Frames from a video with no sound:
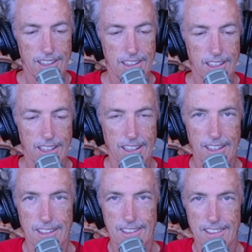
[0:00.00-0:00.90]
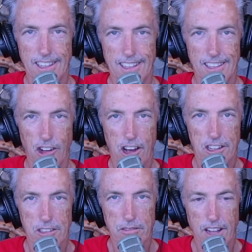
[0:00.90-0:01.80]
the the
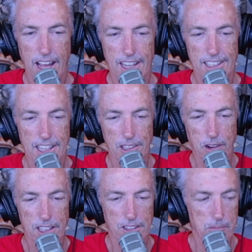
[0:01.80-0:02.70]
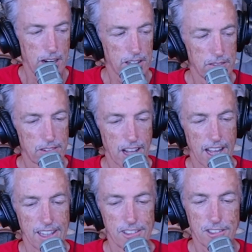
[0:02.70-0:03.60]
nautical flag, and then the regular American
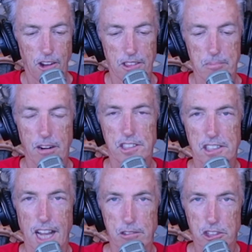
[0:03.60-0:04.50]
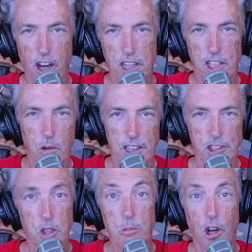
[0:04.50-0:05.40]
flag. And so the person I was talking to on the
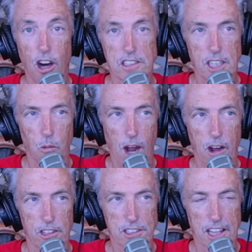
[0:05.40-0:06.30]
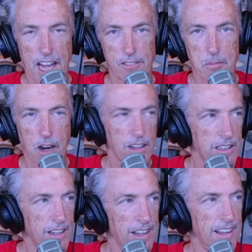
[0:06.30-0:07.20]
Zoom call said, wow, there's a lot of
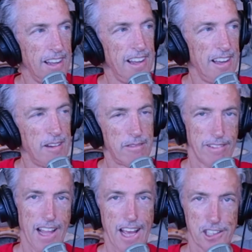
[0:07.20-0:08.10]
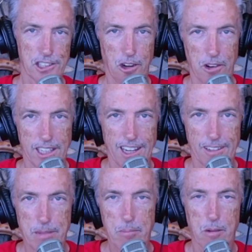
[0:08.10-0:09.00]
American flags showing
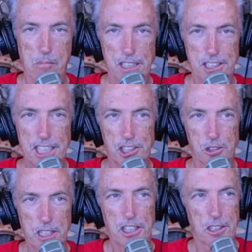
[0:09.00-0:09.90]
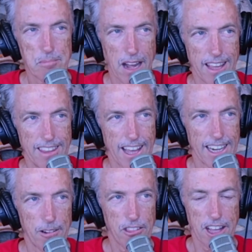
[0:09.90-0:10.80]
here. People must get triggered by that.
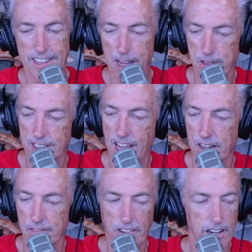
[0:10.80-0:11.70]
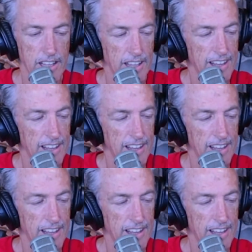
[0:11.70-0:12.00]
And I thought that was kind of funny.